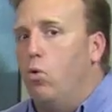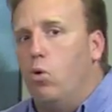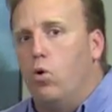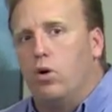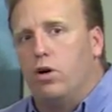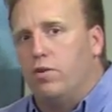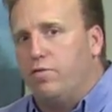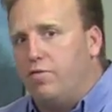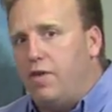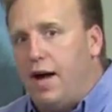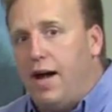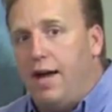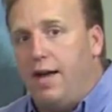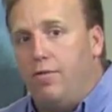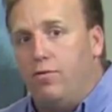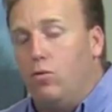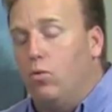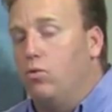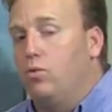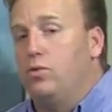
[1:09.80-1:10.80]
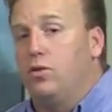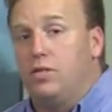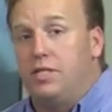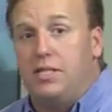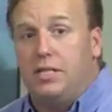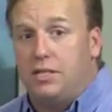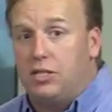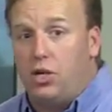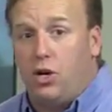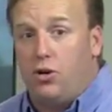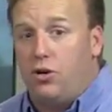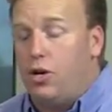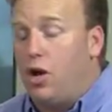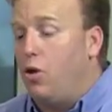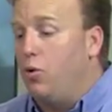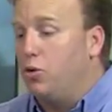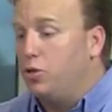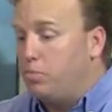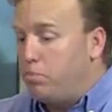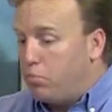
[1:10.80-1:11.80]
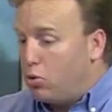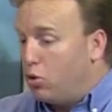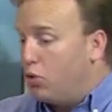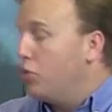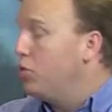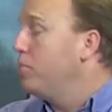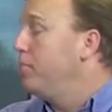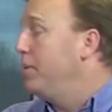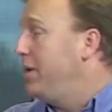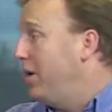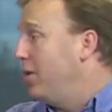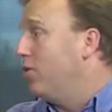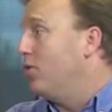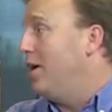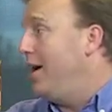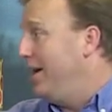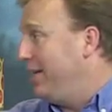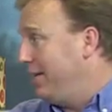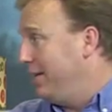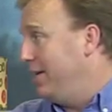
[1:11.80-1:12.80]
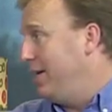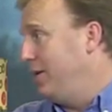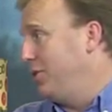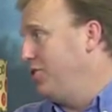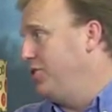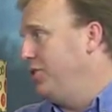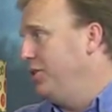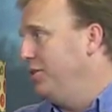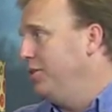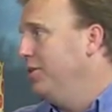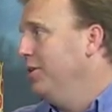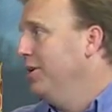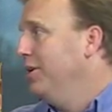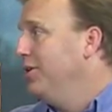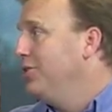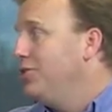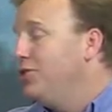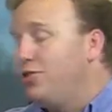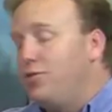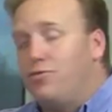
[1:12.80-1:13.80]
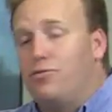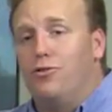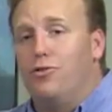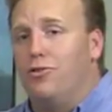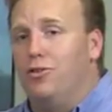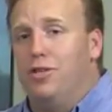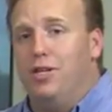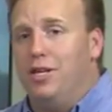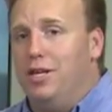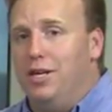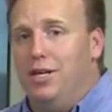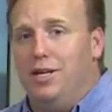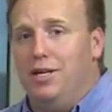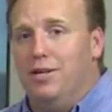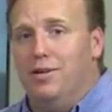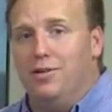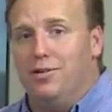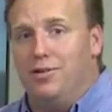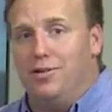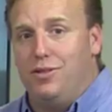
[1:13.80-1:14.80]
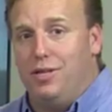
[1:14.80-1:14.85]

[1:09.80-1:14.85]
$400 and $500, $600 per PRI connection just for the